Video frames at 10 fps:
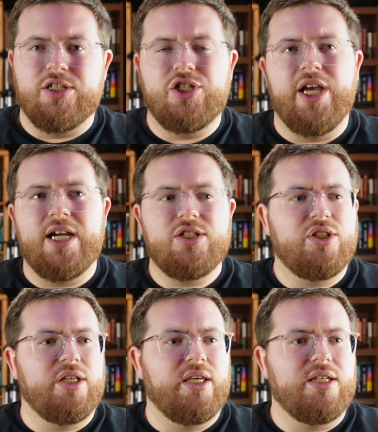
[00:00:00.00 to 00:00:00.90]
She
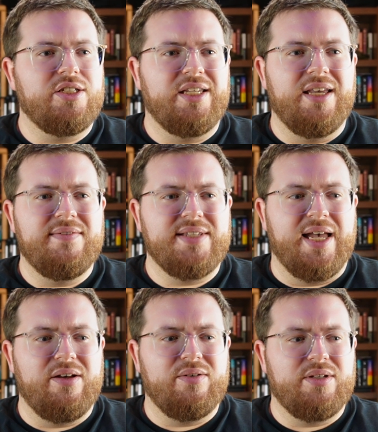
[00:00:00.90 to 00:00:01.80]
gives
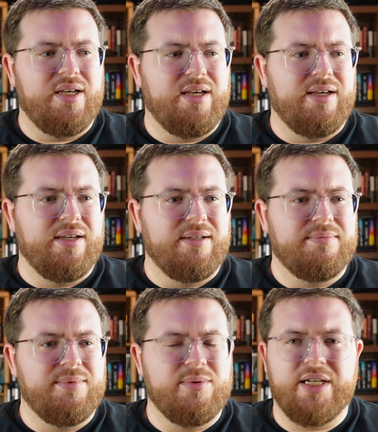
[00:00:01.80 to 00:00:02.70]
out,
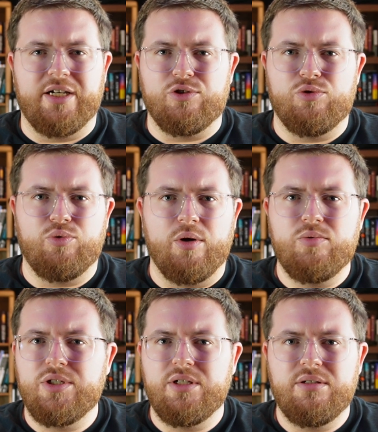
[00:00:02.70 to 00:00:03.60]
it was like a
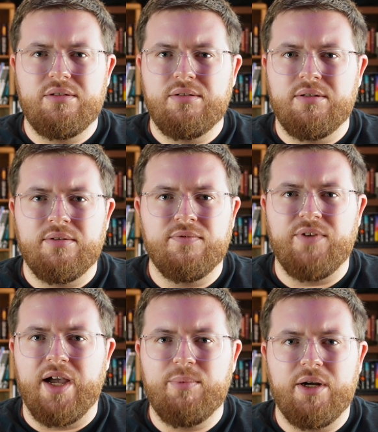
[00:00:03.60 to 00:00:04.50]
Trojan
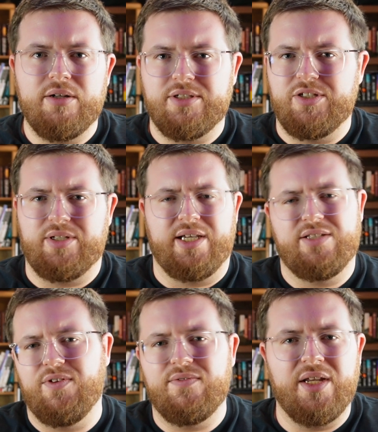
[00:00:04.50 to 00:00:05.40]
vibrator. So she was like,
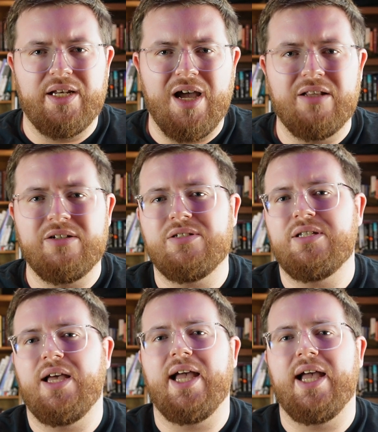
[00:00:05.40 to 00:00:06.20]
it's $15.